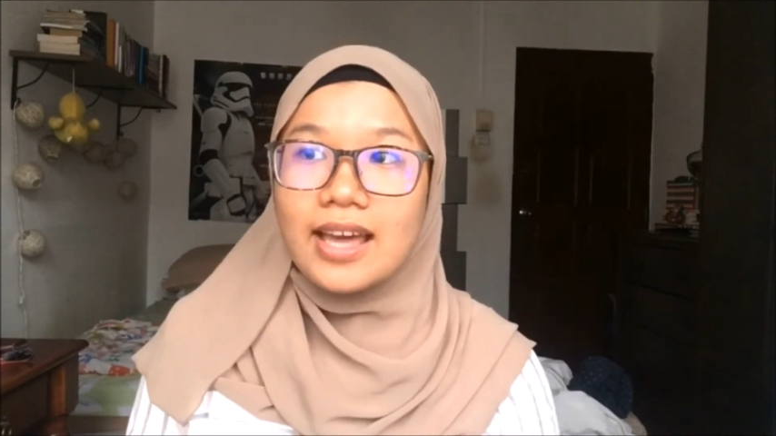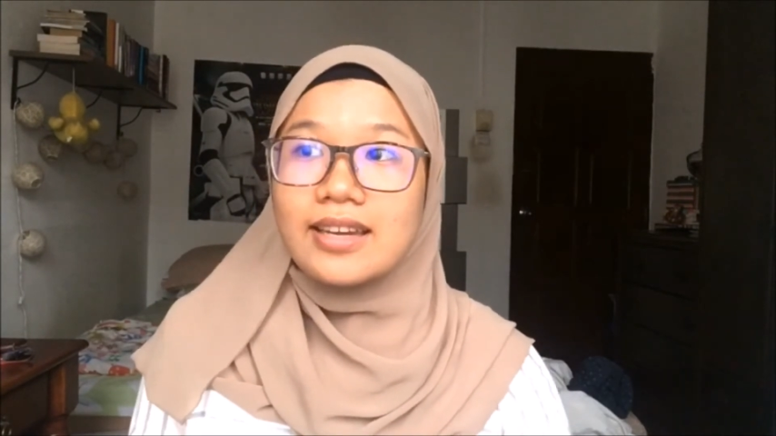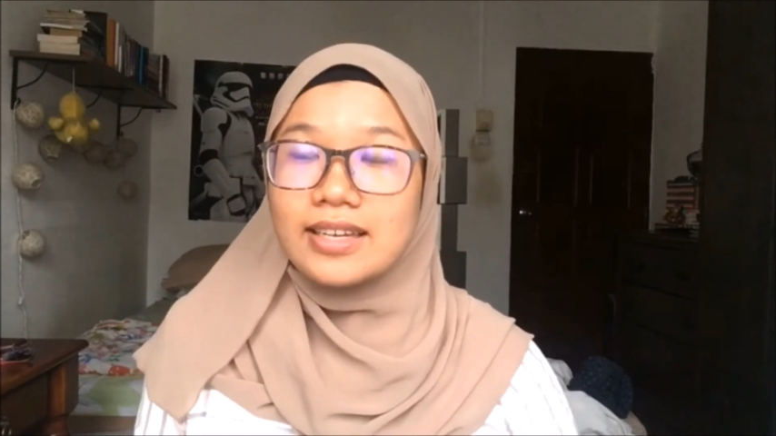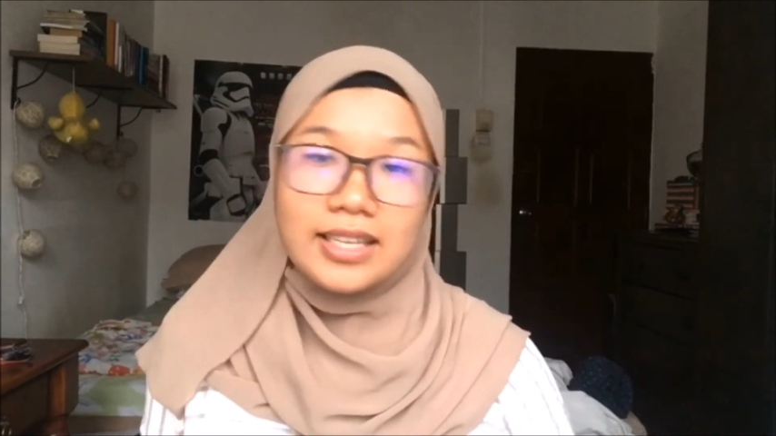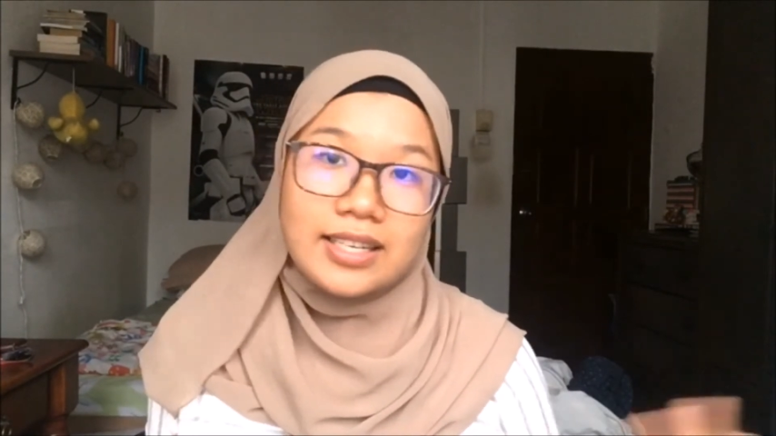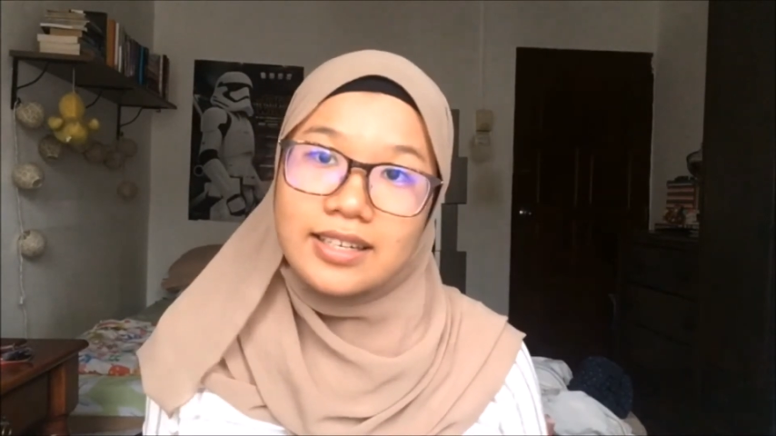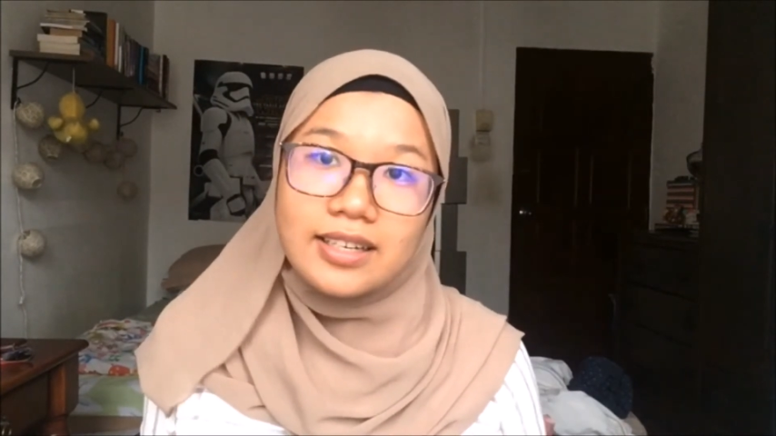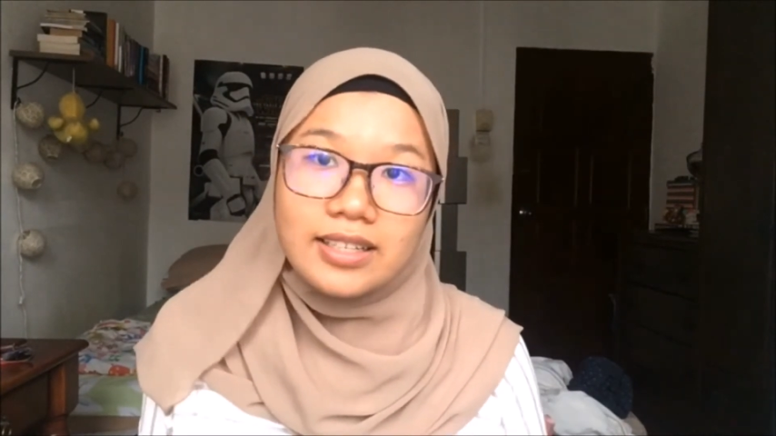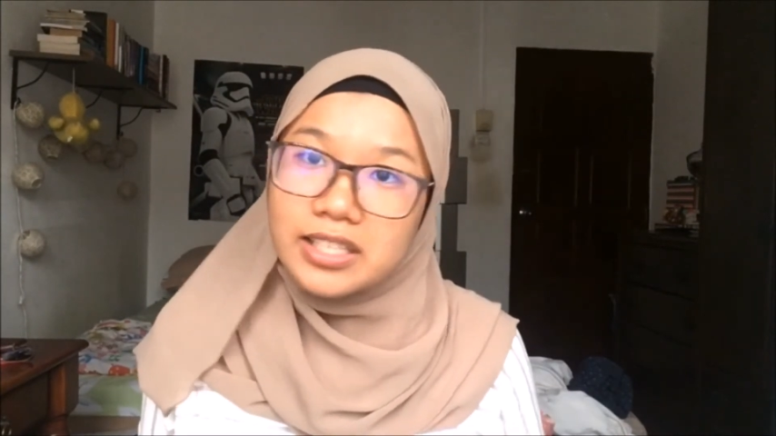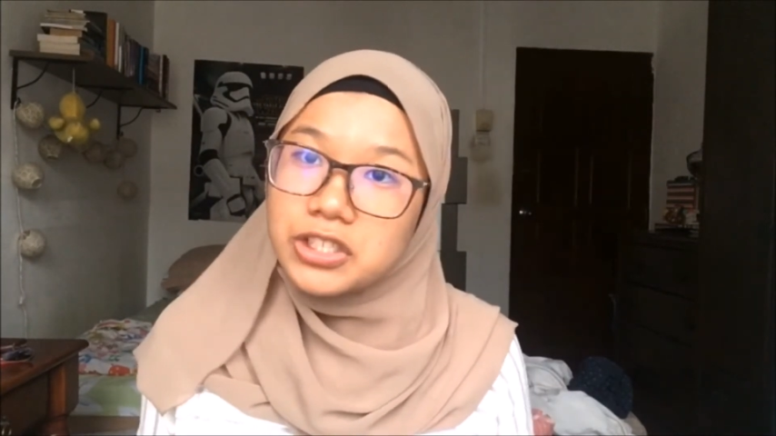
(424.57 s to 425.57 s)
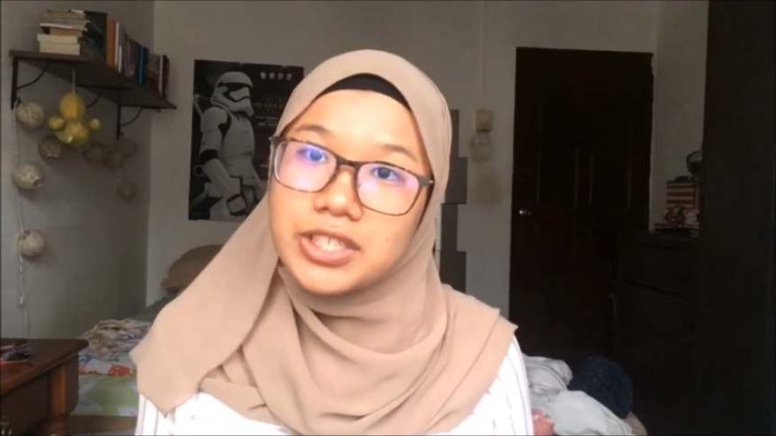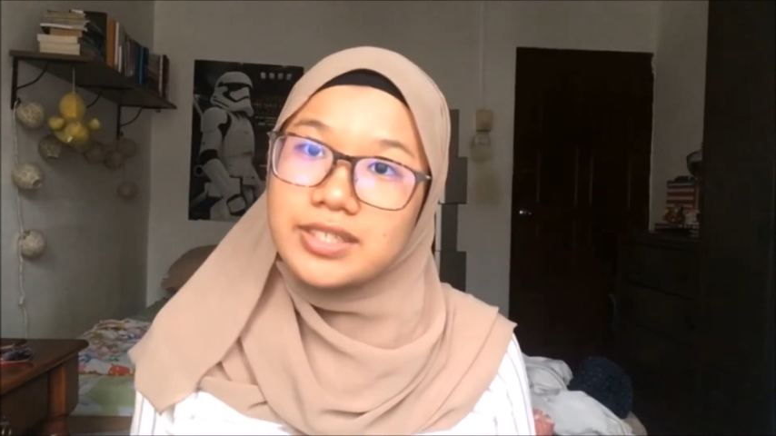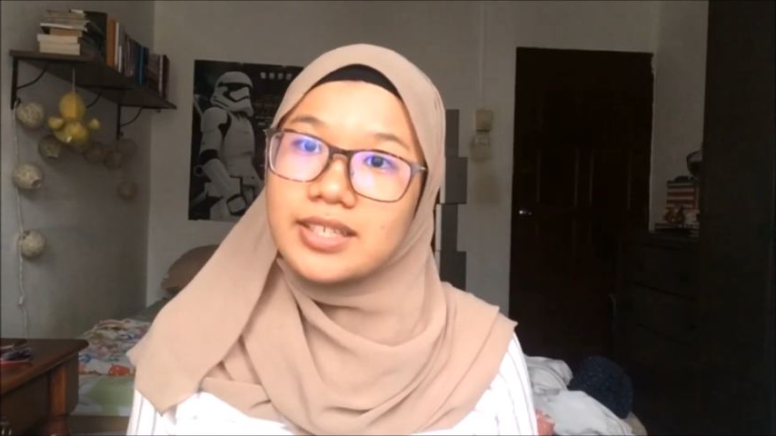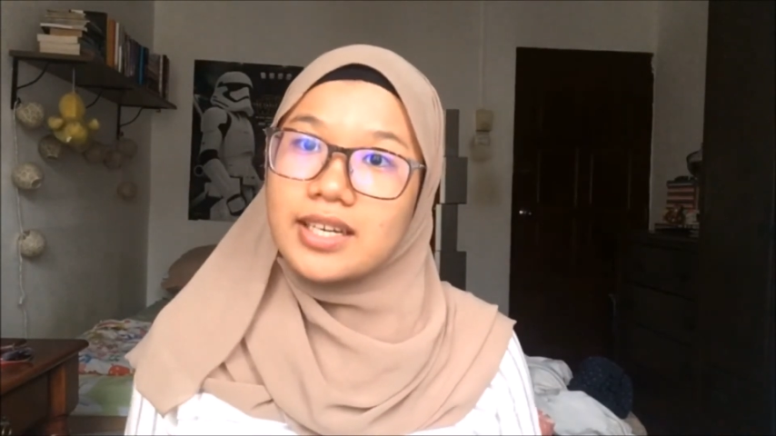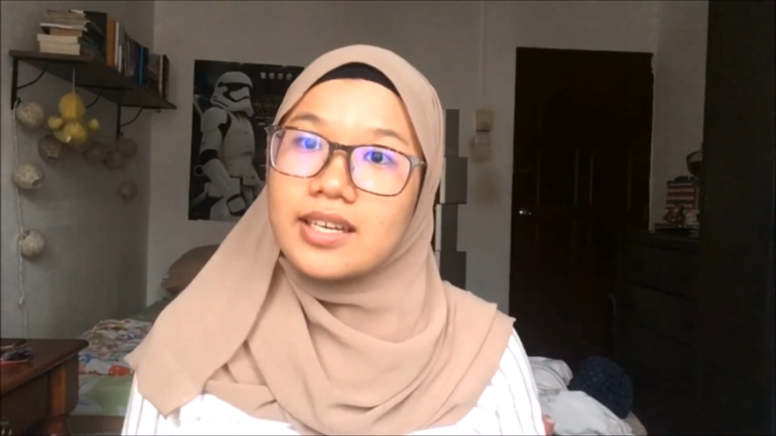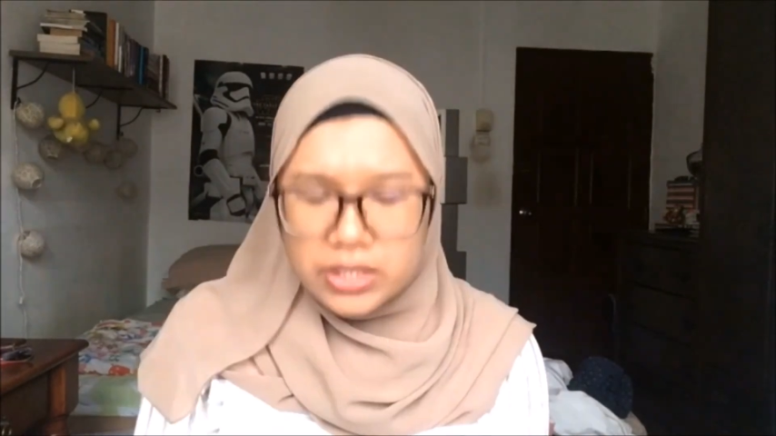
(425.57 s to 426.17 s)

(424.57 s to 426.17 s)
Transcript: that needed electricity.